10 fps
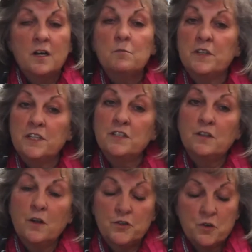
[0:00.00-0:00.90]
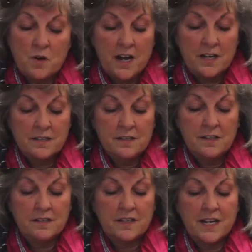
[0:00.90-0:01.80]
Please close your eyes
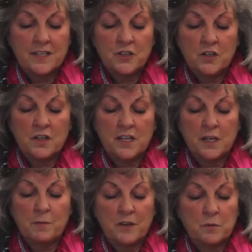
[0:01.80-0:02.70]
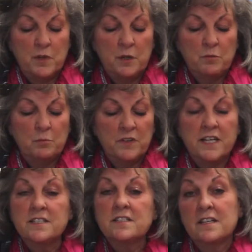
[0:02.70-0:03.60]
as I ask you to think about the people,
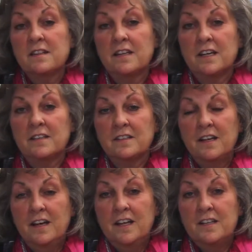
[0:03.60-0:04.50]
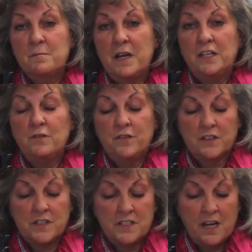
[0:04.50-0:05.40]
places, and things that made you feel
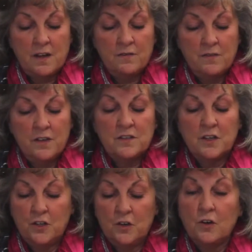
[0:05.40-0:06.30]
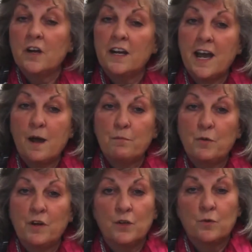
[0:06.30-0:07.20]
safe, secure, and happy
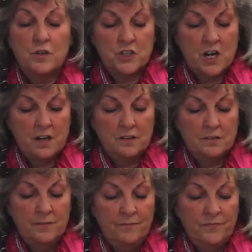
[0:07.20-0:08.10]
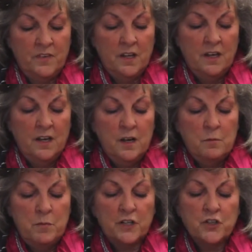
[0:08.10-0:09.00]
when you were a child.
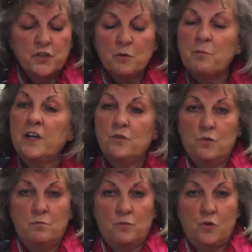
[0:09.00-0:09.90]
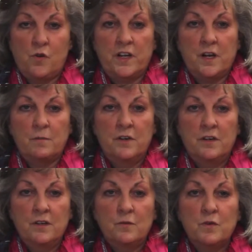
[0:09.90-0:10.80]
Picture your bedroom growing up,
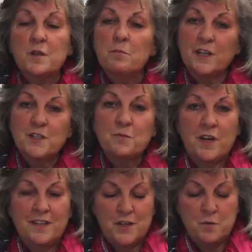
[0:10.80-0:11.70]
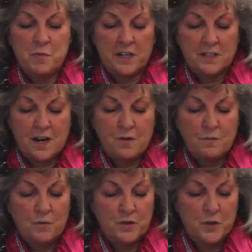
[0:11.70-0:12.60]
with the bedspread that you picked
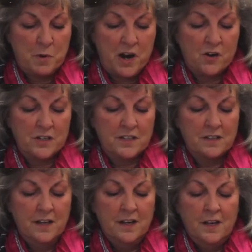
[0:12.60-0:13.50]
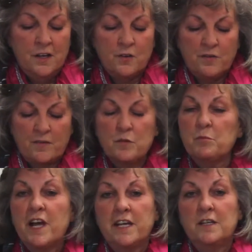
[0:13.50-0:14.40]
out with your parents, your favorite
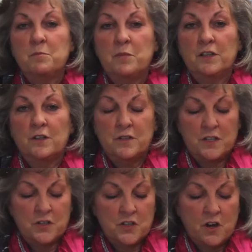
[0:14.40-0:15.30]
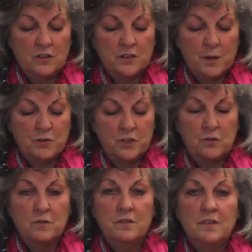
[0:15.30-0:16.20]
blanket and pillow that you snuggled up
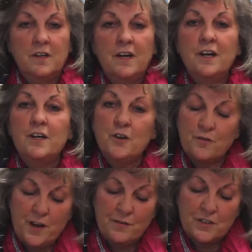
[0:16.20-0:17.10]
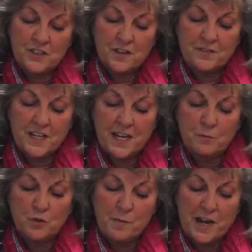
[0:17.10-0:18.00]
to, your favorite stuffed
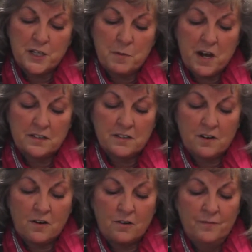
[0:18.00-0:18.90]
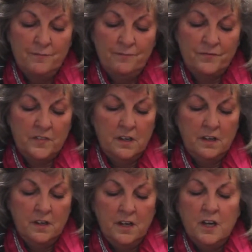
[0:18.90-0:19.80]
animal or Matchbox car.
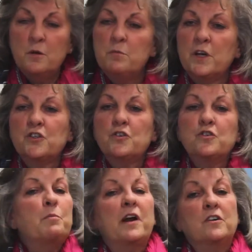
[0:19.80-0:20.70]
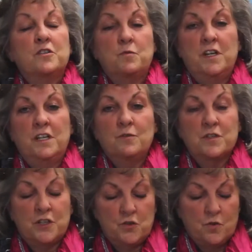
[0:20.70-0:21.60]
Picture your parents reading you a
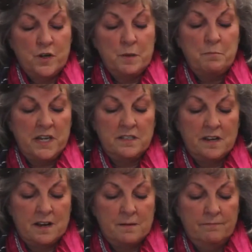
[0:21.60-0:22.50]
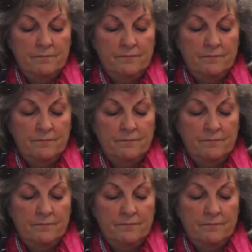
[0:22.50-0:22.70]
story at bedtime.